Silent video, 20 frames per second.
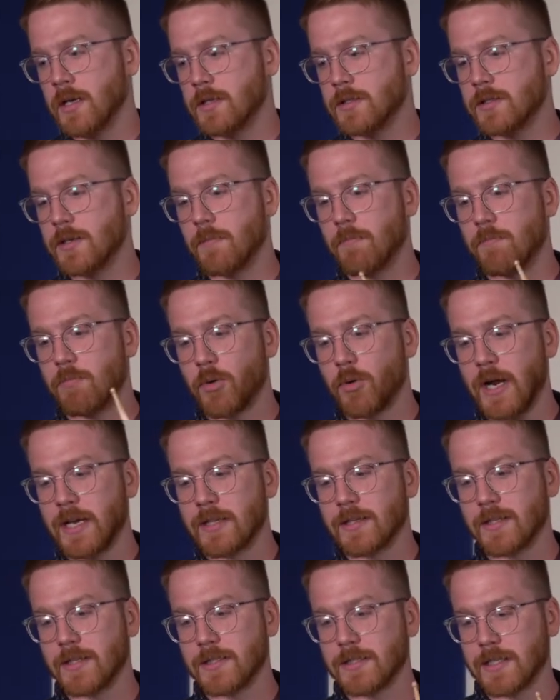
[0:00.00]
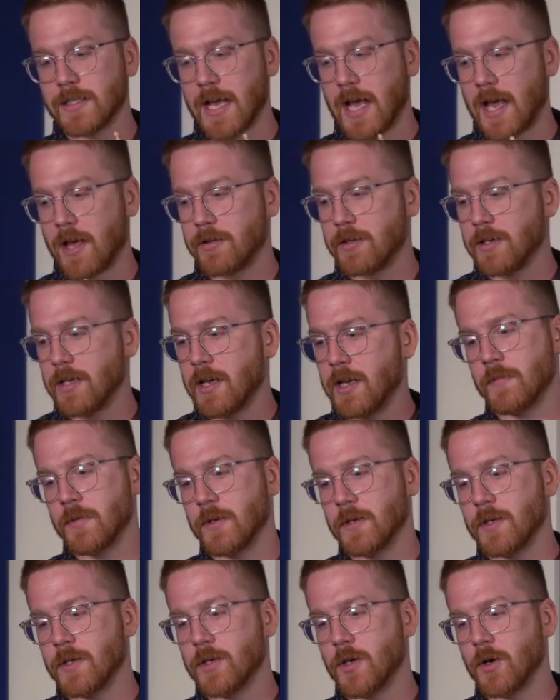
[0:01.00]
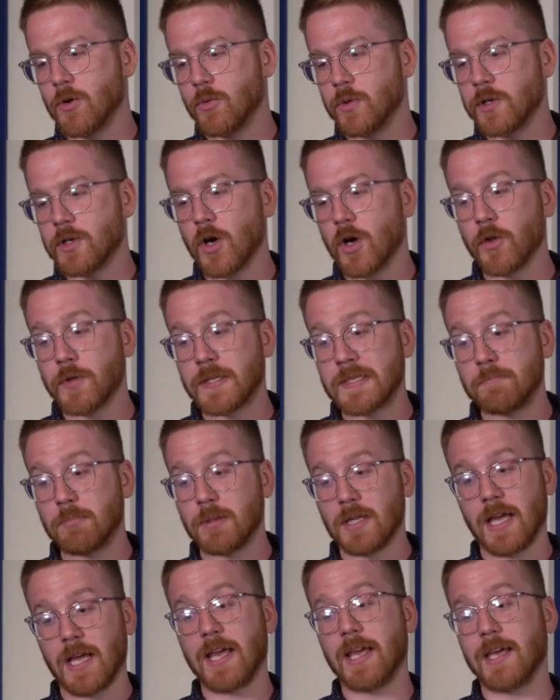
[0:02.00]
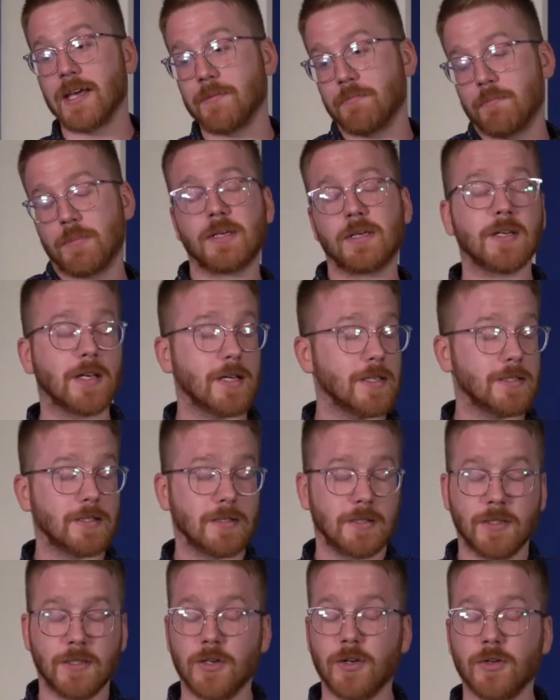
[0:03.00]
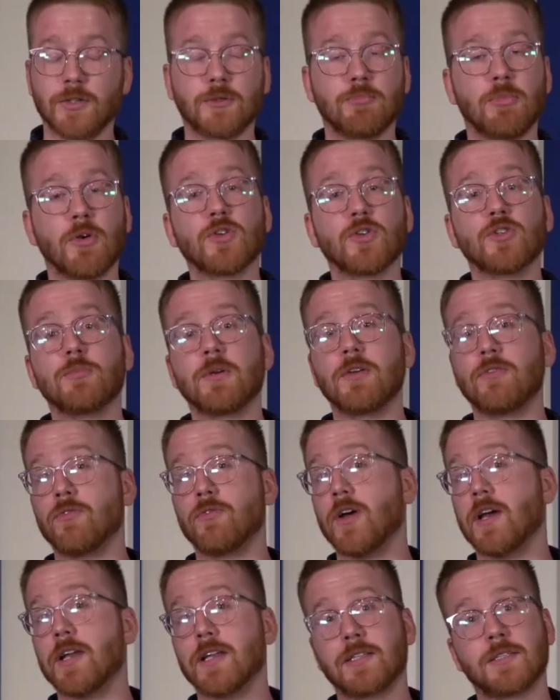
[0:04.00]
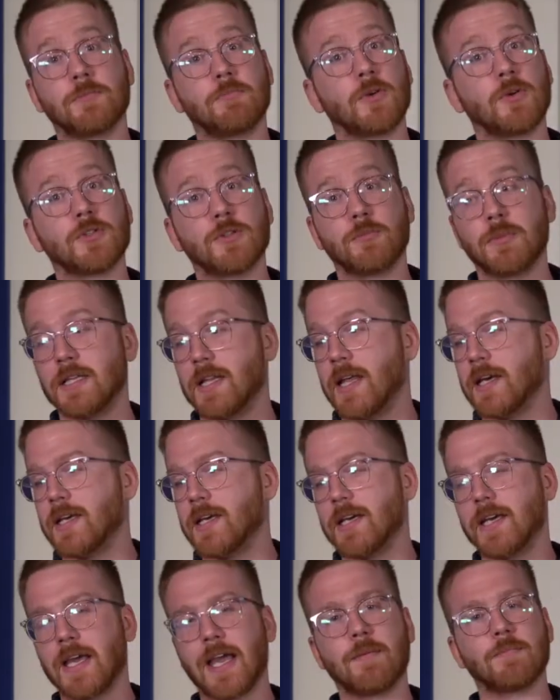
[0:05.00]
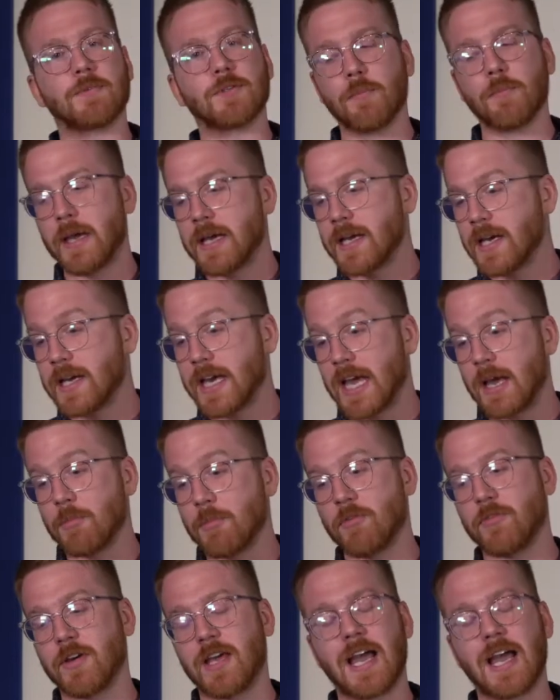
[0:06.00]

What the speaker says: to break this down. You know, we call this playing because, you know, it's supposed to be fun. It's supposed to be like a game. So make a game of it.